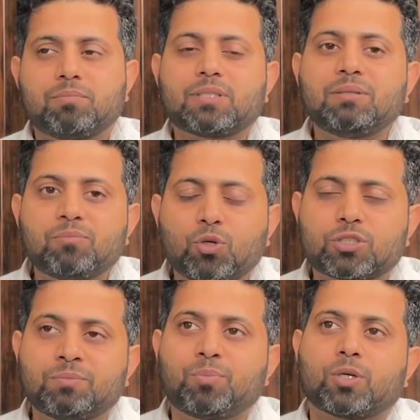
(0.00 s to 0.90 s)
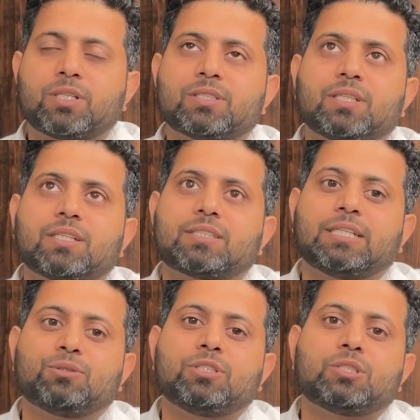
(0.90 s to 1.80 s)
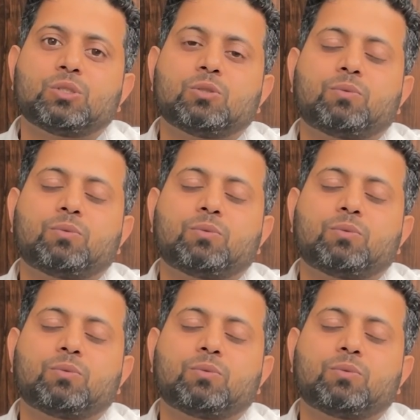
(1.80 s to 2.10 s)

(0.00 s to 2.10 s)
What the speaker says: But the most important thing is that you need to know